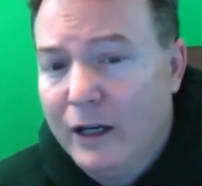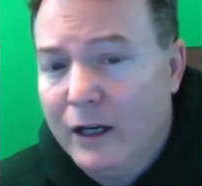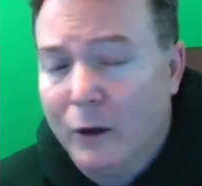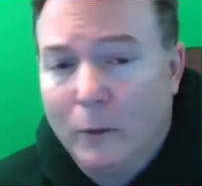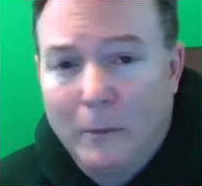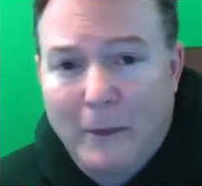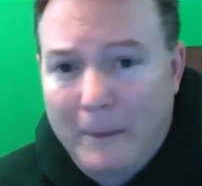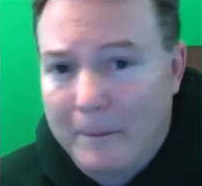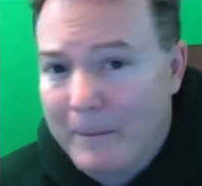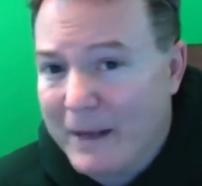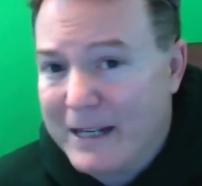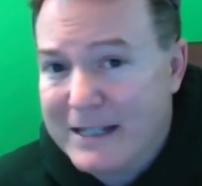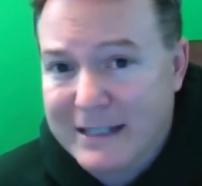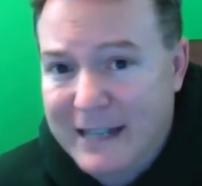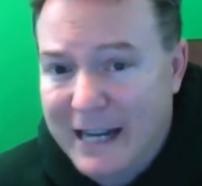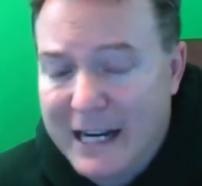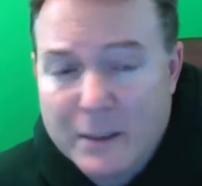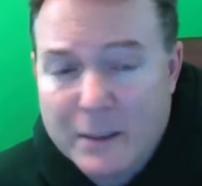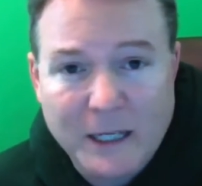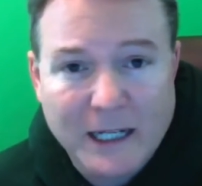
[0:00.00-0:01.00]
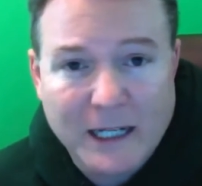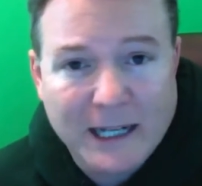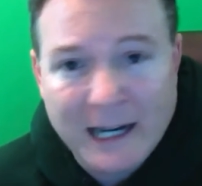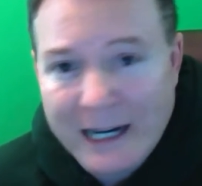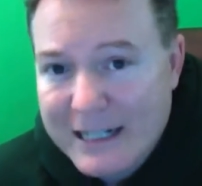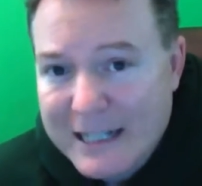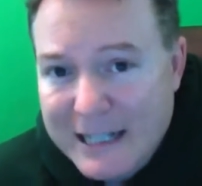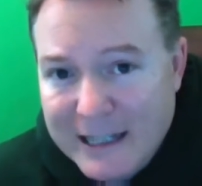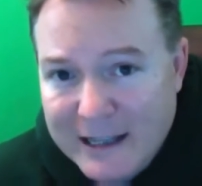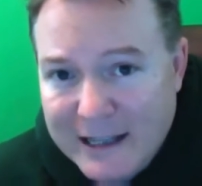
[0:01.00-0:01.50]
my best day's been a
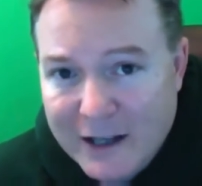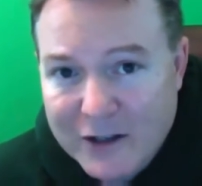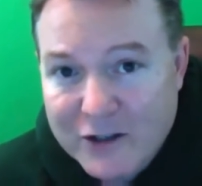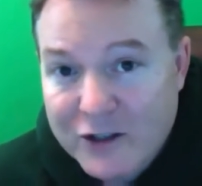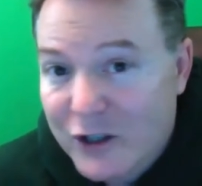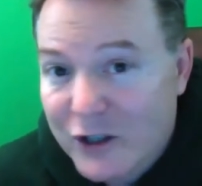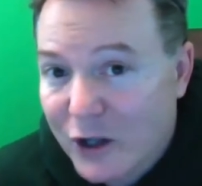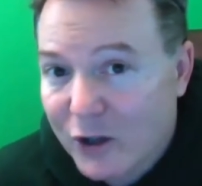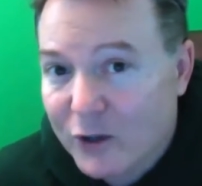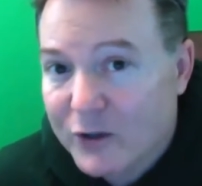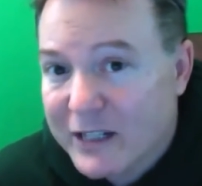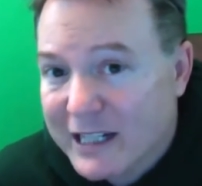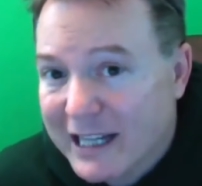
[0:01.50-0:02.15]
$19,000